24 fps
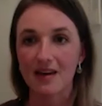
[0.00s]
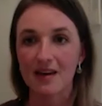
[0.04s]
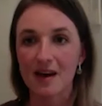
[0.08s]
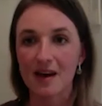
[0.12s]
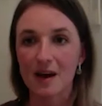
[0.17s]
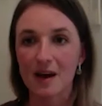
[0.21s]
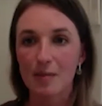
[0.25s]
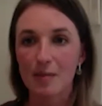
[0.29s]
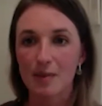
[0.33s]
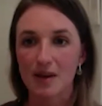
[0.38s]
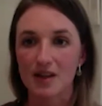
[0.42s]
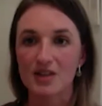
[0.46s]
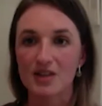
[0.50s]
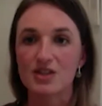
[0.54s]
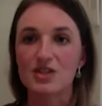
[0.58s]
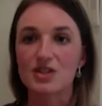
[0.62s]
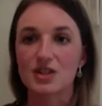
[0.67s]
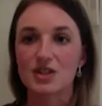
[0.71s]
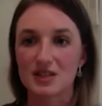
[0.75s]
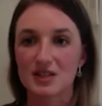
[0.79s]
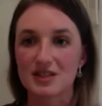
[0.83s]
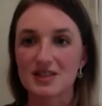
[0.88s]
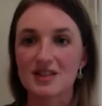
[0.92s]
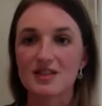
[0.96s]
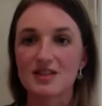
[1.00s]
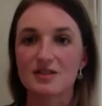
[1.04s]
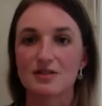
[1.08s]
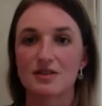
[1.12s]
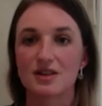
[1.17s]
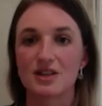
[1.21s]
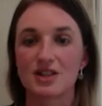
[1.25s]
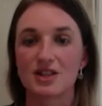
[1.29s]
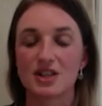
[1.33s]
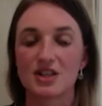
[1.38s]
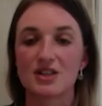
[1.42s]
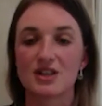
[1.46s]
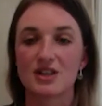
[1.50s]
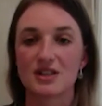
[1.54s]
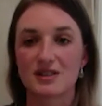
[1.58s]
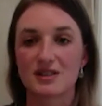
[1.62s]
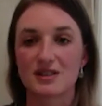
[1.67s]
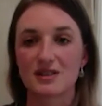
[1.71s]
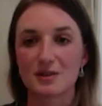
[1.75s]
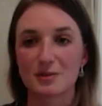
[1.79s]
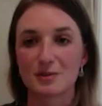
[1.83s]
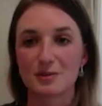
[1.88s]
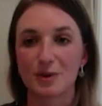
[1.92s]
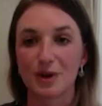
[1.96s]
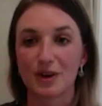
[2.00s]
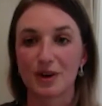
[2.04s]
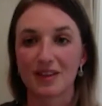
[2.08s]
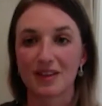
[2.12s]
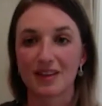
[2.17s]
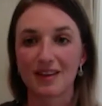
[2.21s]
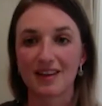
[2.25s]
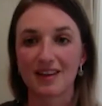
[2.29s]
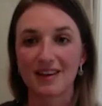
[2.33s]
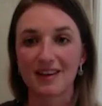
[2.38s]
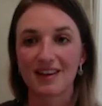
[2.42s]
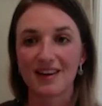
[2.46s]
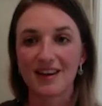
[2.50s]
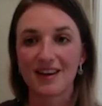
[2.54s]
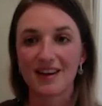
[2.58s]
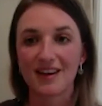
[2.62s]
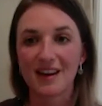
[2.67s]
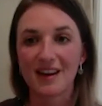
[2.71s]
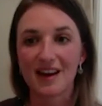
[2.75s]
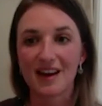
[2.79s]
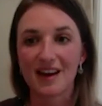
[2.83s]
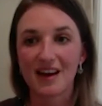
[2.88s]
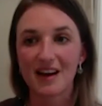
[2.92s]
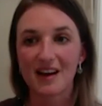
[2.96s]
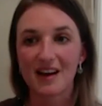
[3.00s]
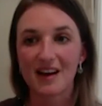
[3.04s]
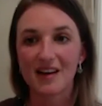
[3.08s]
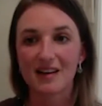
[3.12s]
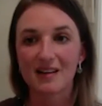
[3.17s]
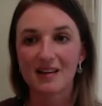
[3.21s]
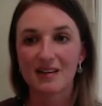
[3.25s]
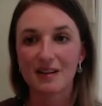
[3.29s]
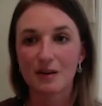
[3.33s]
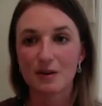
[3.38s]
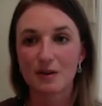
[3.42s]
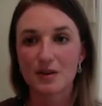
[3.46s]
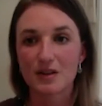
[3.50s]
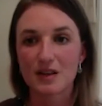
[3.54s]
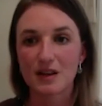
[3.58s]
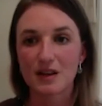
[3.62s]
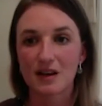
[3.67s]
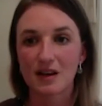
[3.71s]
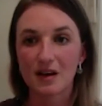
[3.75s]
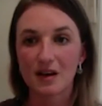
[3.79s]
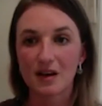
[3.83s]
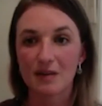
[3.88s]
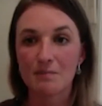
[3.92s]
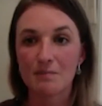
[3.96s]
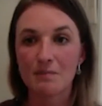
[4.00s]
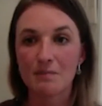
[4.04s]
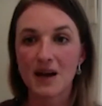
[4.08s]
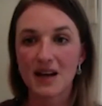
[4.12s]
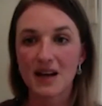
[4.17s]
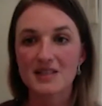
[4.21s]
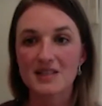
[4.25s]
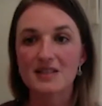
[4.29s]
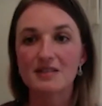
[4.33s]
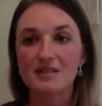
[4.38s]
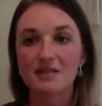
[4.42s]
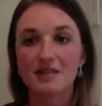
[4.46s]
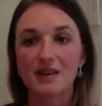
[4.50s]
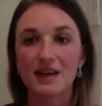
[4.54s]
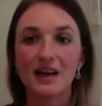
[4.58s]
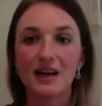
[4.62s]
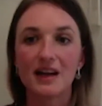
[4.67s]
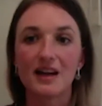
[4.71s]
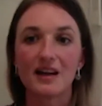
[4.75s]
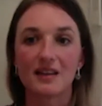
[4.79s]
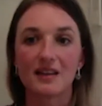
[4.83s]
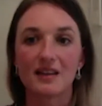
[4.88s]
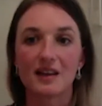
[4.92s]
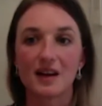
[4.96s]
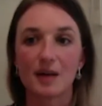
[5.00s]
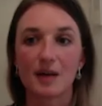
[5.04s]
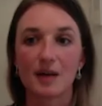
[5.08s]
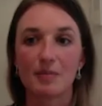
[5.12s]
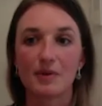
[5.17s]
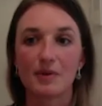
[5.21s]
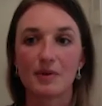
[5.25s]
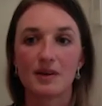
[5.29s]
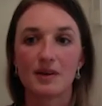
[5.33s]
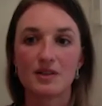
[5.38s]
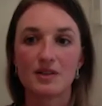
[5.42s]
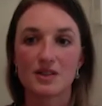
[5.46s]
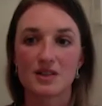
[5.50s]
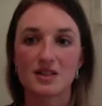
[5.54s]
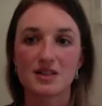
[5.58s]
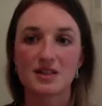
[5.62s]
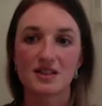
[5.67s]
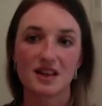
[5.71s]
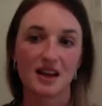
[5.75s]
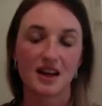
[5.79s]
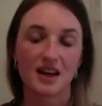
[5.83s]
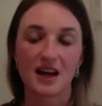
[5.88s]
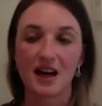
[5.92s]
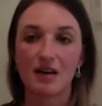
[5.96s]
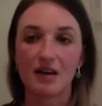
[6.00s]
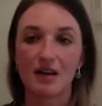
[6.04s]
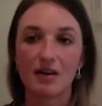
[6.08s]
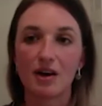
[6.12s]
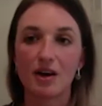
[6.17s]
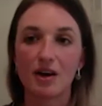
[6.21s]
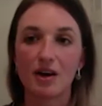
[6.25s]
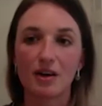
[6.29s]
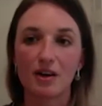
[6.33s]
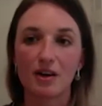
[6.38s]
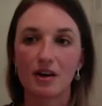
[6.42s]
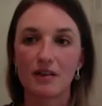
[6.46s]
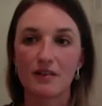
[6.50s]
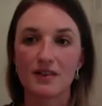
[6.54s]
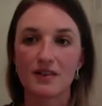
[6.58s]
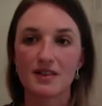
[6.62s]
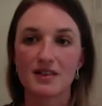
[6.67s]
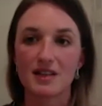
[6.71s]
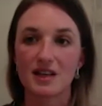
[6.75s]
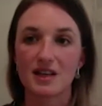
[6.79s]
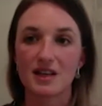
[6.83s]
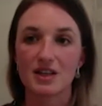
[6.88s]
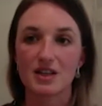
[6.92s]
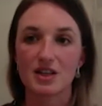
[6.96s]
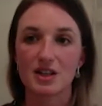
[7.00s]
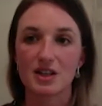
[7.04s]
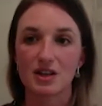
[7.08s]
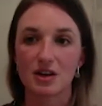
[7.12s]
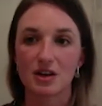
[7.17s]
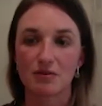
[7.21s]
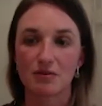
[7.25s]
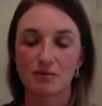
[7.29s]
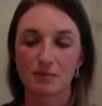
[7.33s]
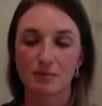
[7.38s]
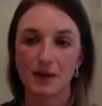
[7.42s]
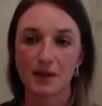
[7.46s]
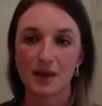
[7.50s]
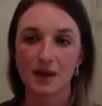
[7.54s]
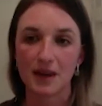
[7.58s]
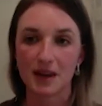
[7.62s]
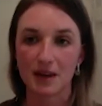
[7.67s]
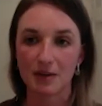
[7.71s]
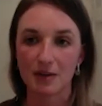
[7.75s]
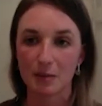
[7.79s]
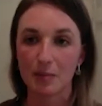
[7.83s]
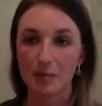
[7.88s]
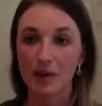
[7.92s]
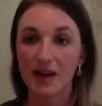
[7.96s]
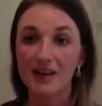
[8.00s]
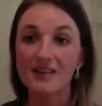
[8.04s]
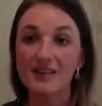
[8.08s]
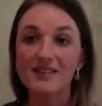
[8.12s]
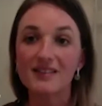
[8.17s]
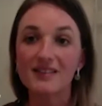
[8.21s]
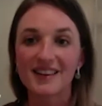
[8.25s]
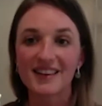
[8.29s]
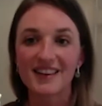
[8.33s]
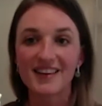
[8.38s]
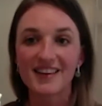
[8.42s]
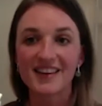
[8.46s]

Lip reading: but is just as rich and just as worthy. And there was a massive healing that happened in just that hour-long conversation of me repenting